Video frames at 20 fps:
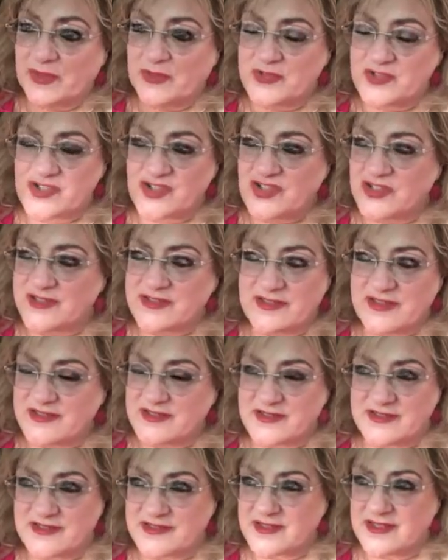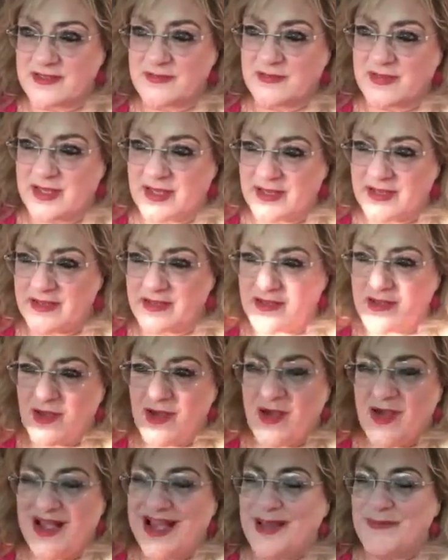which just doesn't seem like,
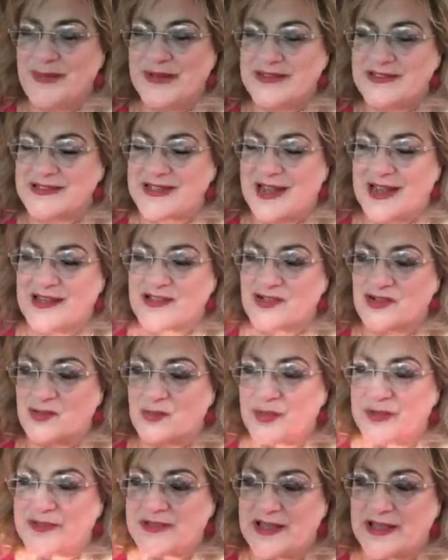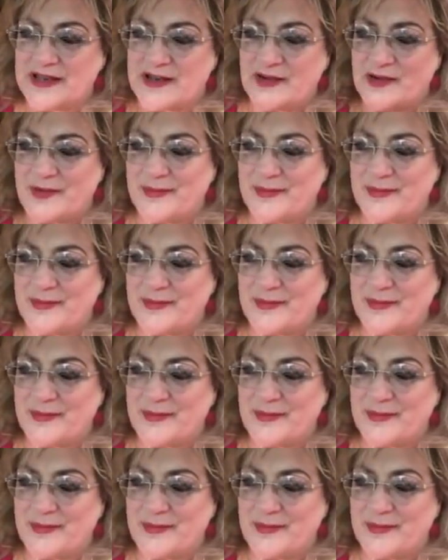I bet it's not actual potato,